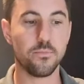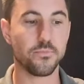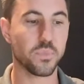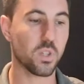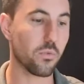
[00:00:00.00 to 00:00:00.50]

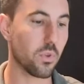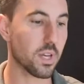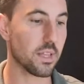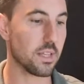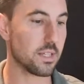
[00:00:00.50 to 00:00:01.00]
So if we look
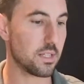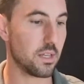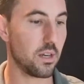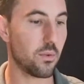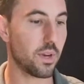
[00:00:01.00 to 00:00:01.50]
at this
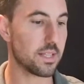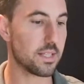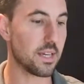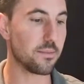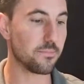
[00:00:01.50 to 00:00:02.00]
here, we can
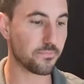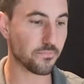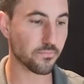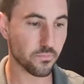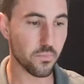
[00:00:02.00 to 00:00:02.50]
see
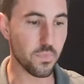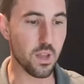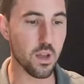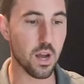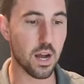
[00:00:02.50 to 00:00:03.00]

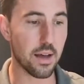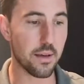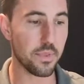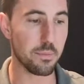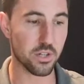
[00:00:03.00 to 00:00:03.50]

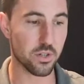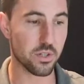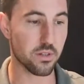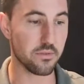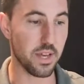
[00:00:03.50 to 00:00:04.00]
the measures
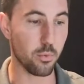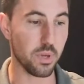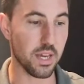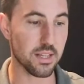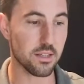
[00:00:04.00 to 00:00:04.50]
of
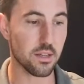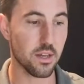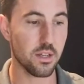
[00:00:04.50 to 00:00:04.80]
LPS.